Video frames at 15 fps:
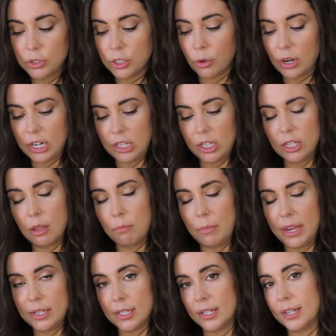so anything that
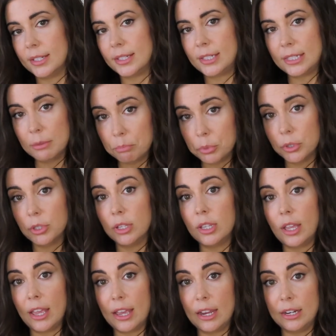makes it as
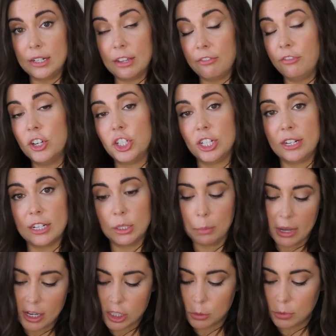simple and efficient as
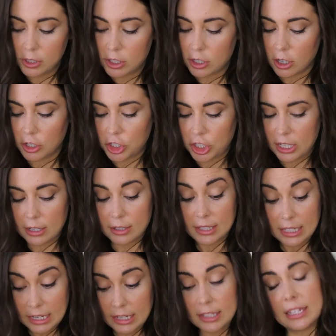possible to start
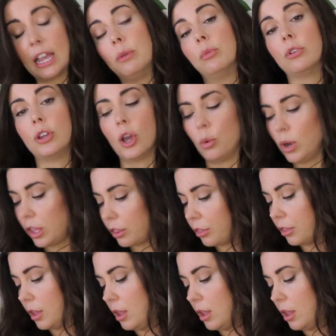seeds, I will go with.